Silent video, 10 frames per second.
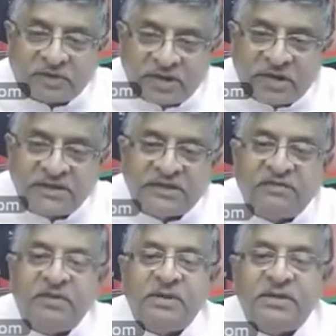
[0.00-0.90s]

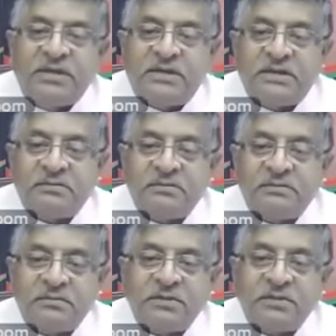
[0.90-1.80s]
Fertilizer availability,
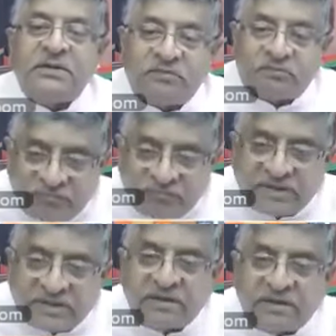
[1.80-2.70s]

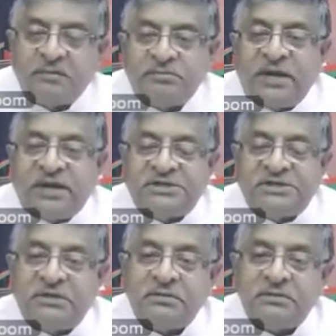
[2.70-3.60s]
weather
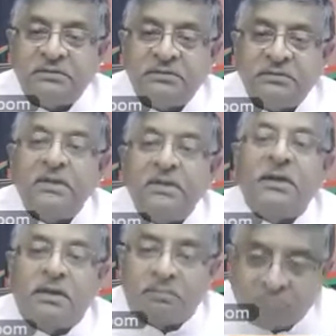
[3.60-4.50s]
prediction,
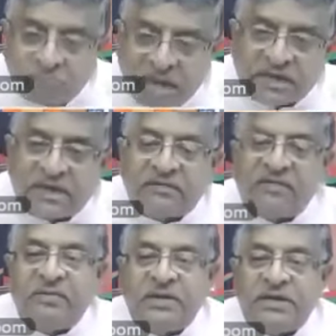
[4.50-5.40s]

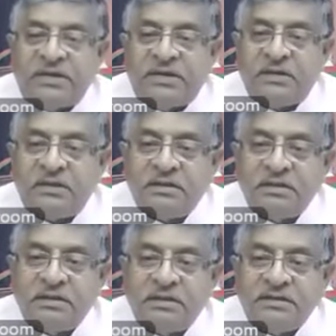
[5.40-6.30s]
market availability,
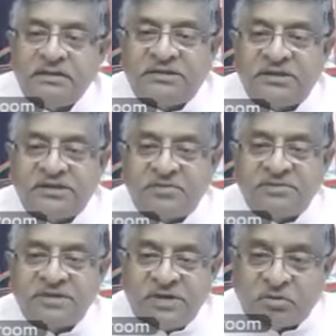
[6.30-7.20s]
the
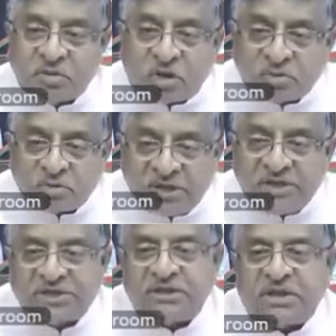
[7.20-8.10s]
systems need to talk
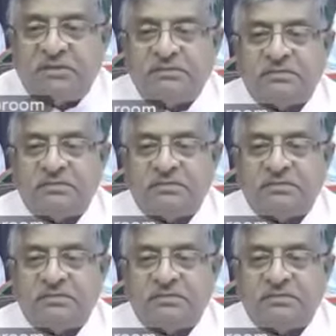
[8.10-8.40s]
to each other.